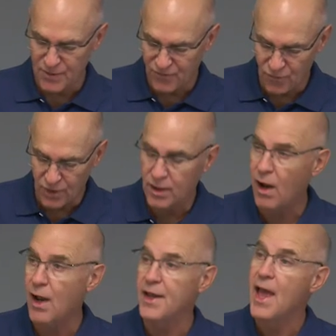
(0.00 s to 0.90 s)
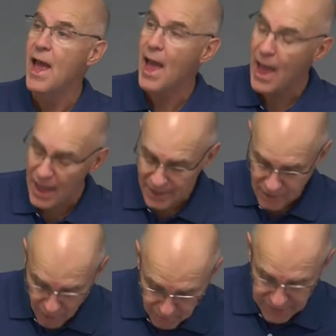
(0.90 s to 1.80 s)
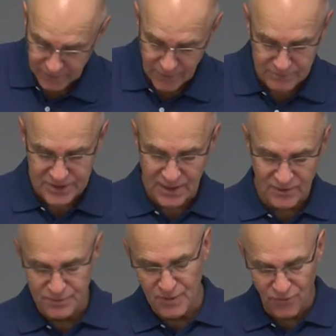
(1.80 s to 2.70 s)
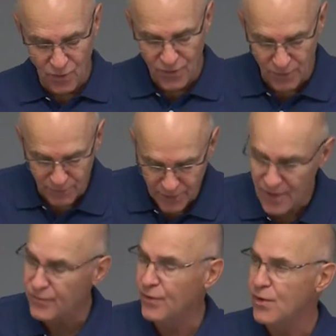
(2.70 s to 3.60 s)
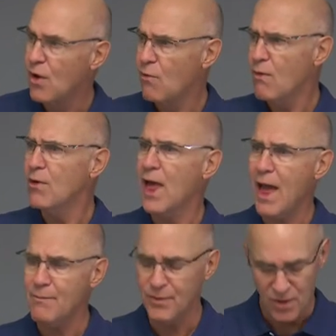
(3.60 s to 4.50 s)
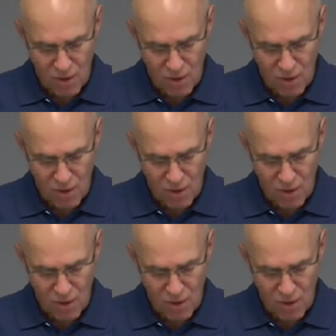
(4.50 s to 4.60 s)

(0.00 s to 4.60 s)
before God and humbling themselves before their brethren, what will happen?